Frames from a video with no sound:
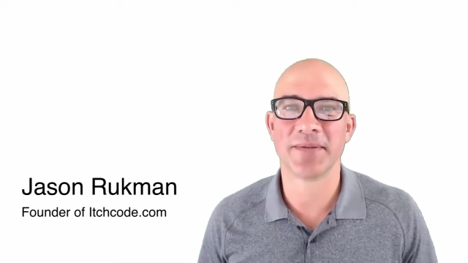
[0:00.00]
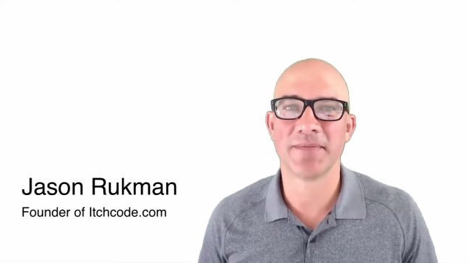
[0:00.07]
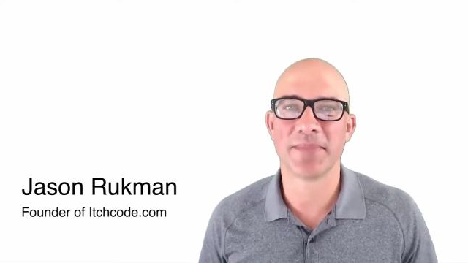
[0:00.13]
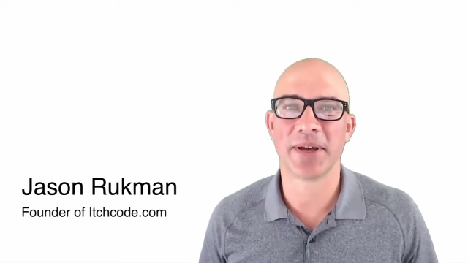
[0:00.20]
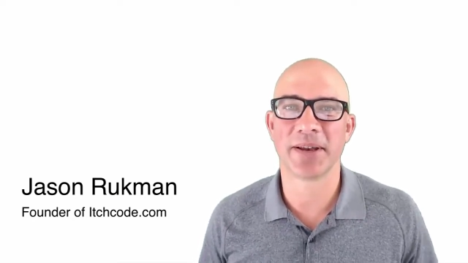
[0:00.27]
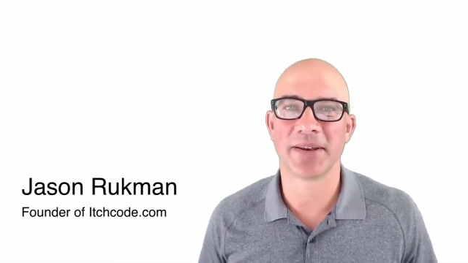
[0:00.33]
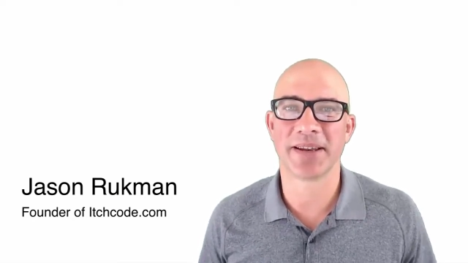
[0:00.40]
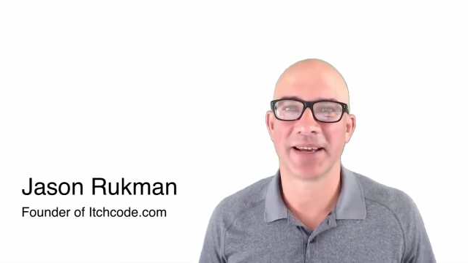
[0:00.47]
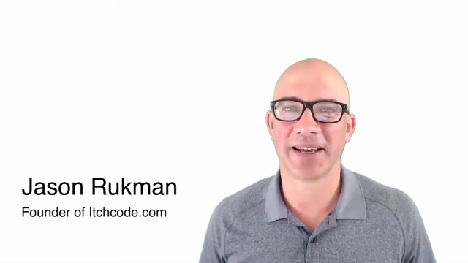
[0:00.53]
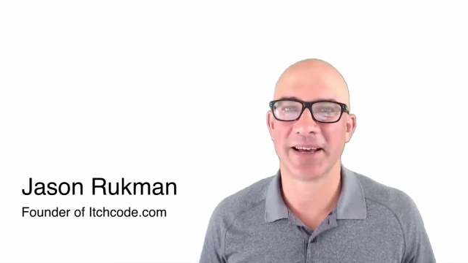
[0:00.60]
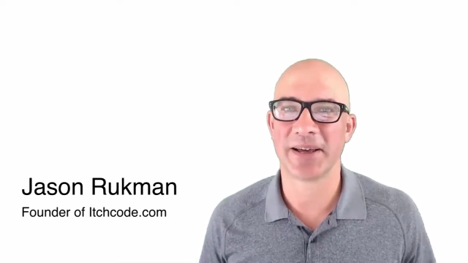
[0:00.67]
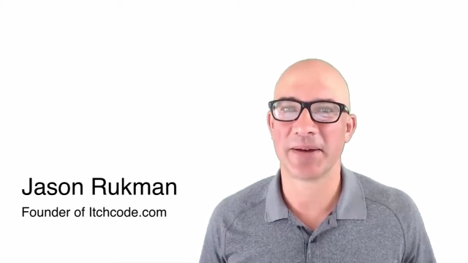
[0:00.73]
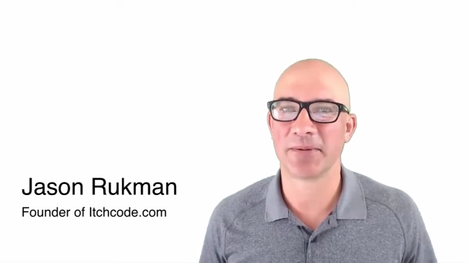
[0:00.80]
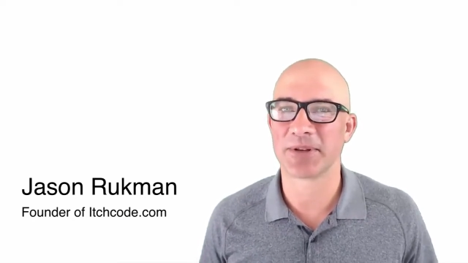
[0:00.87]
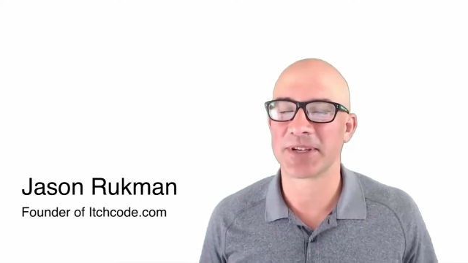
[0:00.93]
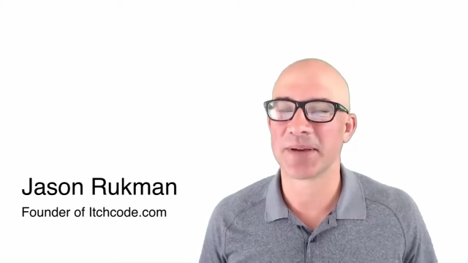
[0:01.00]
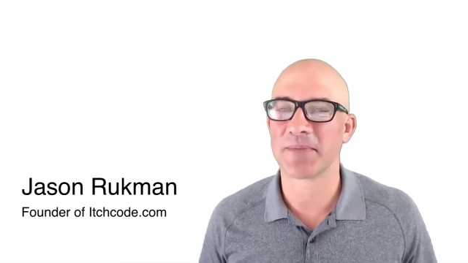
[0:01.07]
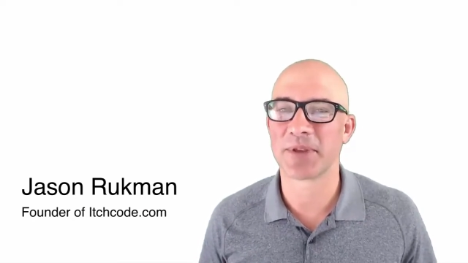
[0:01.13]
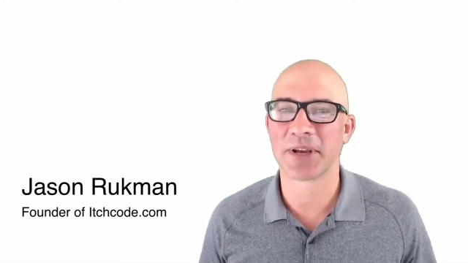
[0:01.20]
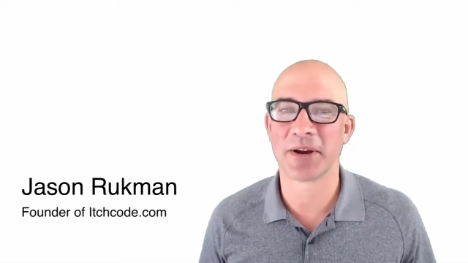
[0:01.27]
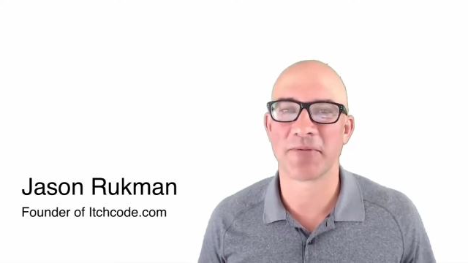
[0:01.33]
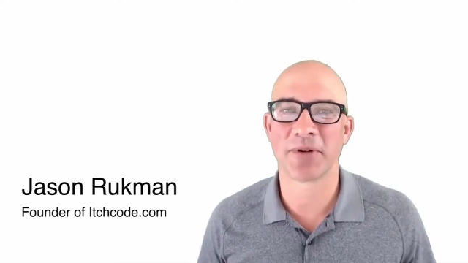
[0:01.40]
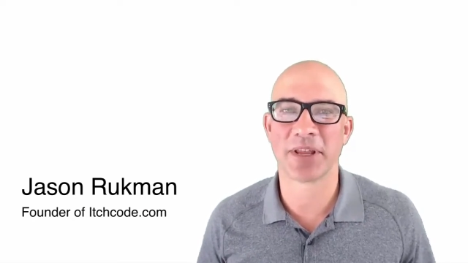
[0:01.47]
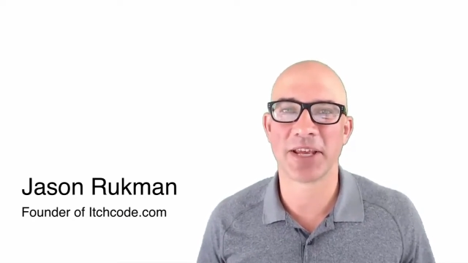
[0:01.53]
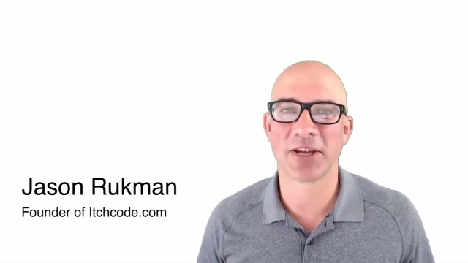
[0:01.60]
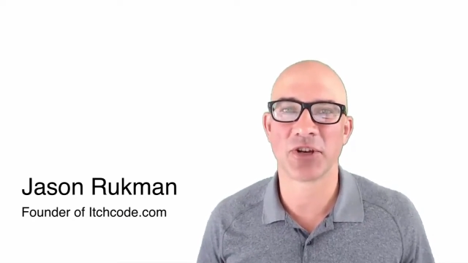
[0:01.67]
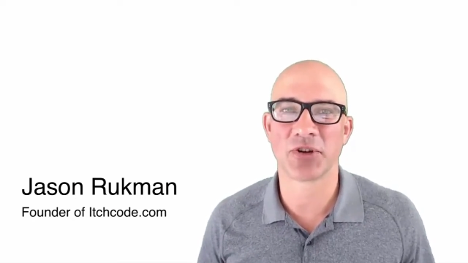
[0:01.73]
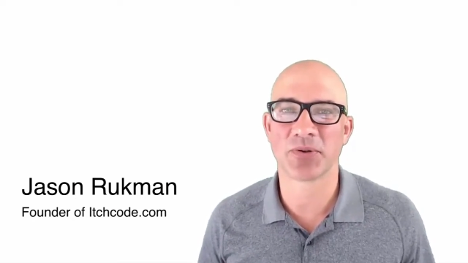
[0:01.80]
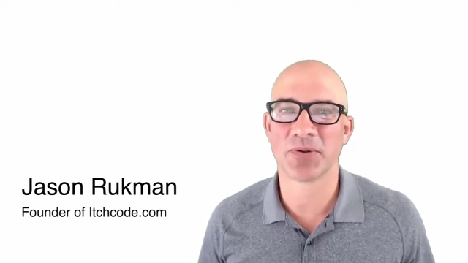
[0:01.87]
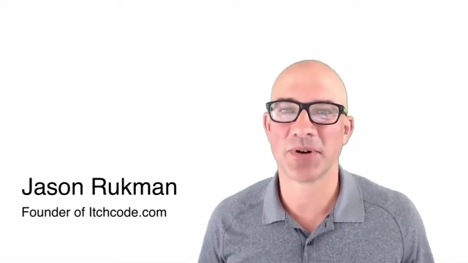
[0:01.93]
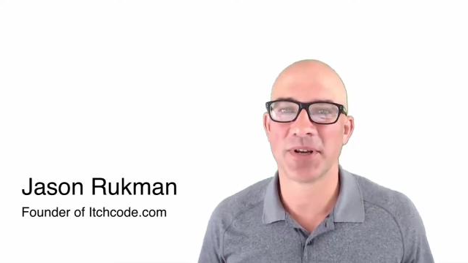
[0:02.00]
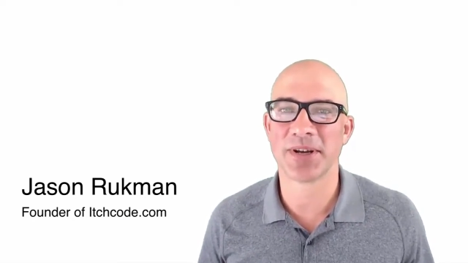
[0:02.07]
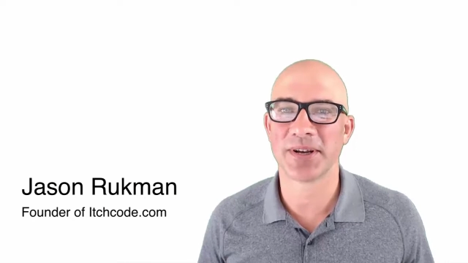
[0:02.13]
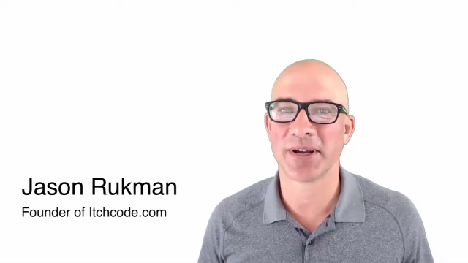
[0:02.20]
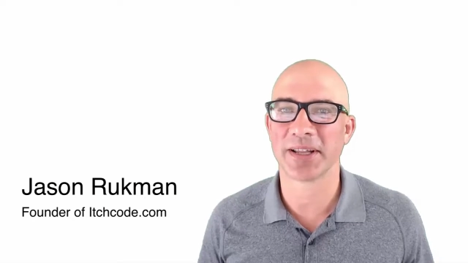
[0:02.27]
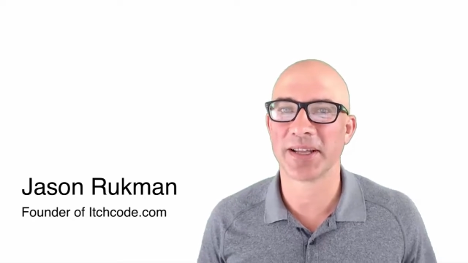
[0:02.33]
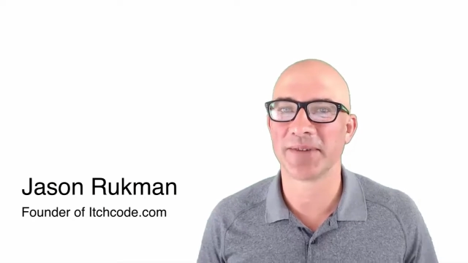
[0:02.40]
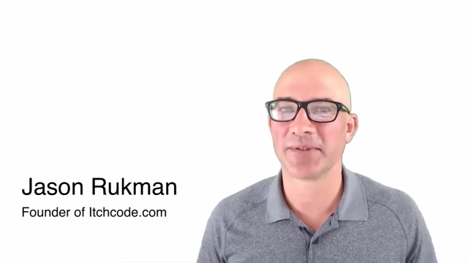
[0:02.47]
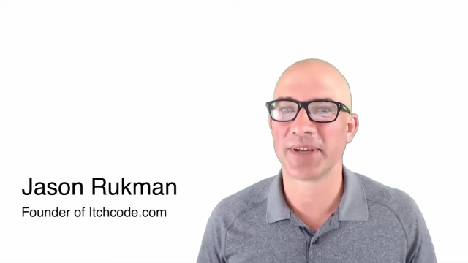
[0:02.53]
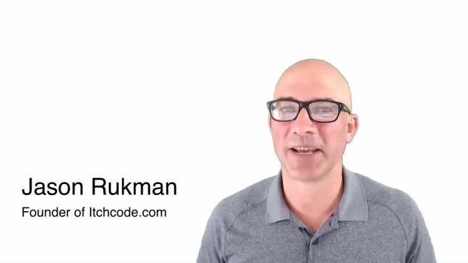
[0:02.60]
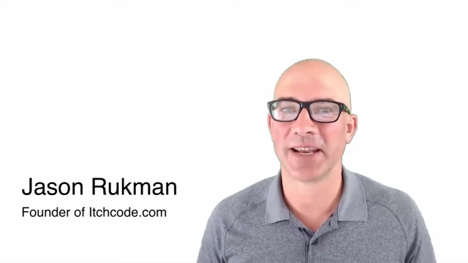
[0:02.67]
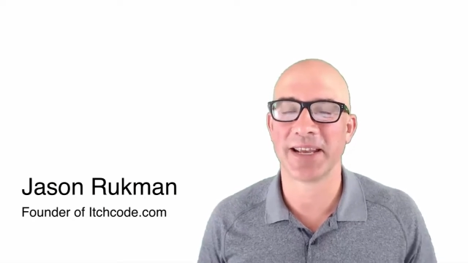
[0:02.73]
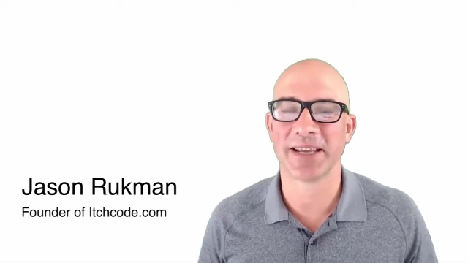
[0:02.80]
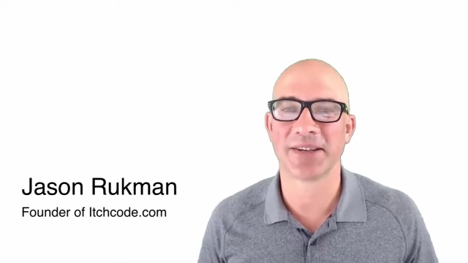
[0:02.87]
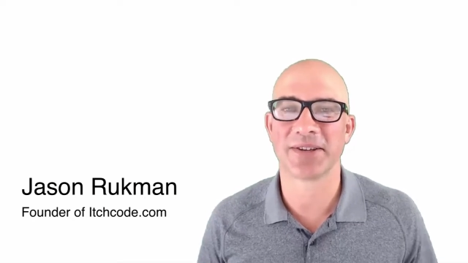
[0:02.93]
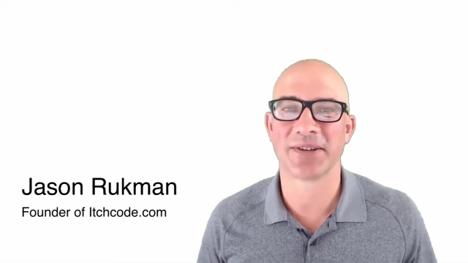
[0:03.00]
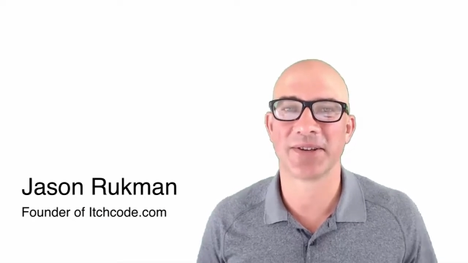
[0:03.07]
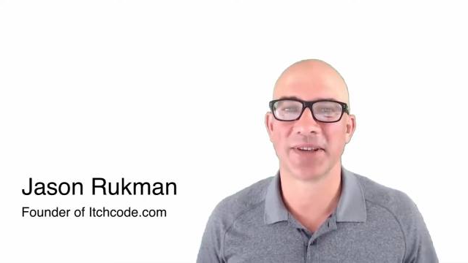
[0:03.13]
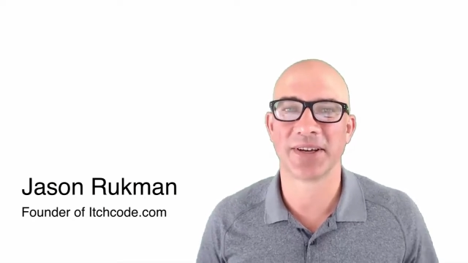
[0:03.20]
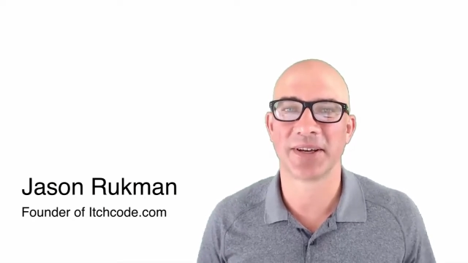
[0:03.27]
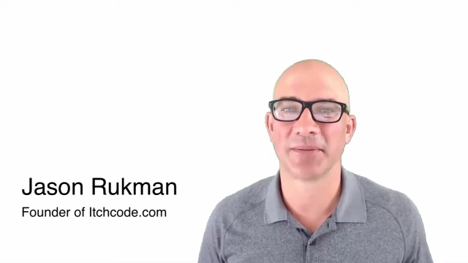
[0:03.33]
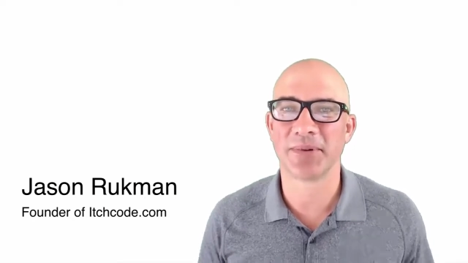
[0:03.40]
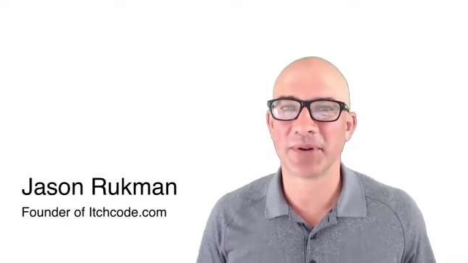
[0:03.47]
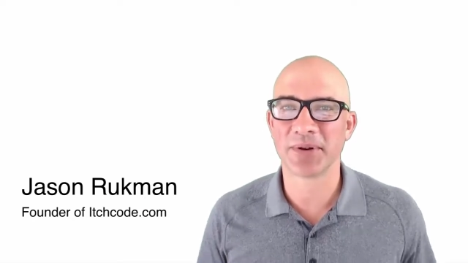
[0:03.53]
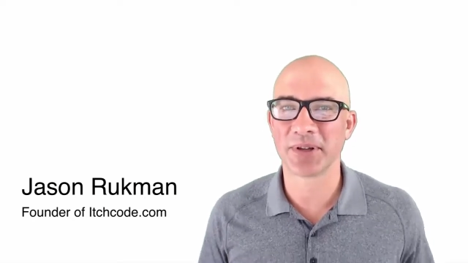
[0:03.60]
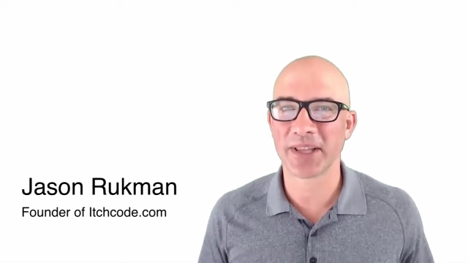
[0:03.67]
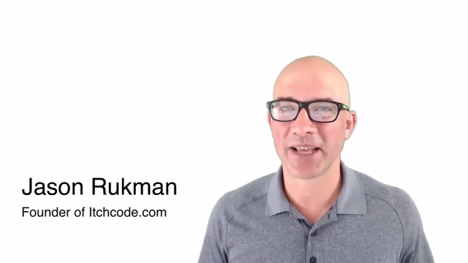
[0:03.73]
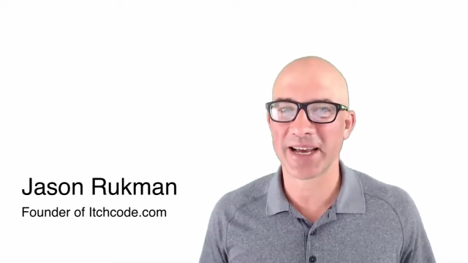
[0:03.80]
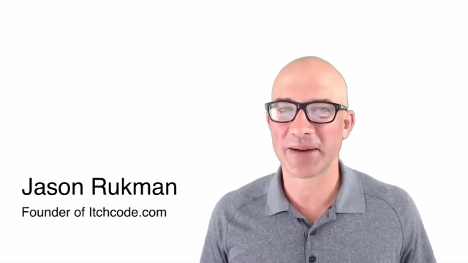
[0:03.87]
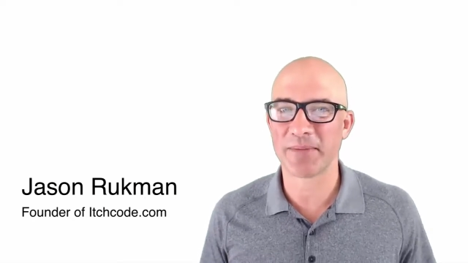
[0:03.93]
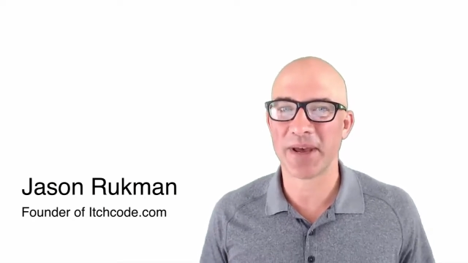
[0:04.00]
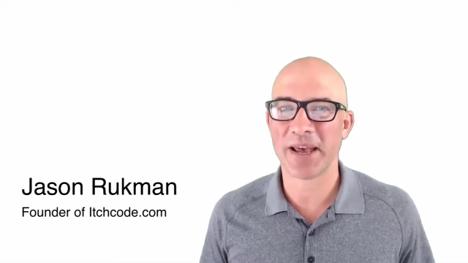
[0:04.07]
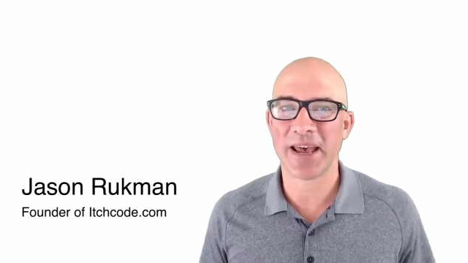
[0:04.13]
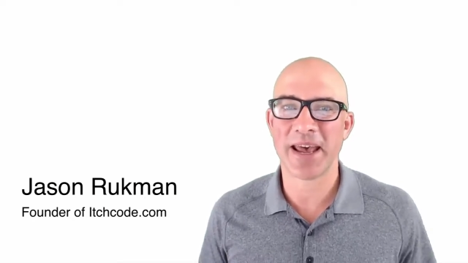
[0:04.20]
but it was something I really enjoyed, and I loved getting into the computer lab